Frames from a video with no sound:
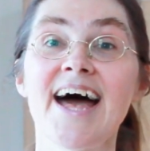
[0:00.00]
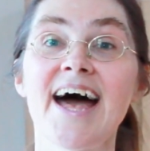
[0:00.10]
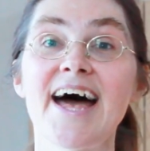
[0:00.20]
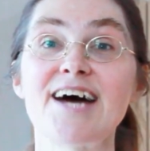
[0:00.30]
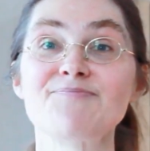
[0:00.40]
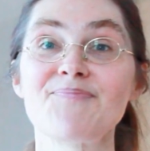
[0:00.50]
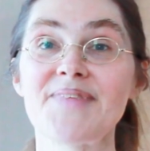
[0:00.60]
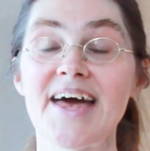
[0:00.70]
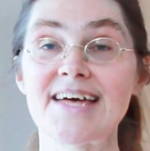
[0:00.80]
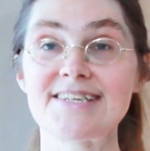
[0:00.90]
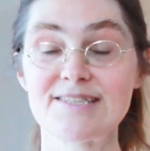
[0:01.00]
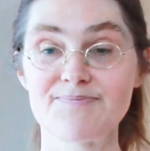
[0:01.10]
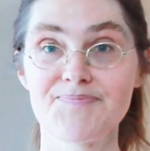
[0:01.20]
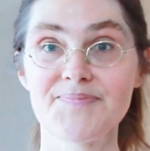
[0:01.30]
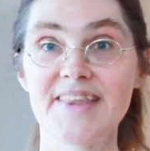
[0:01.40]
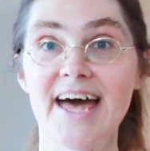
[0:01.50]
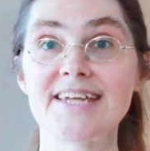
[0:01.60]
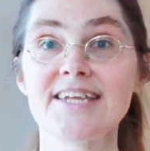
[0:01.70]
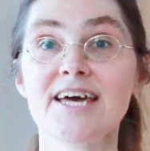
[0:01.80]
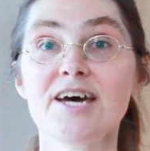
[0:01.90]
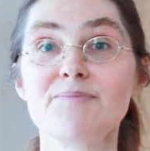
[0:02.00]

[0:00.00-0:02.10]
And then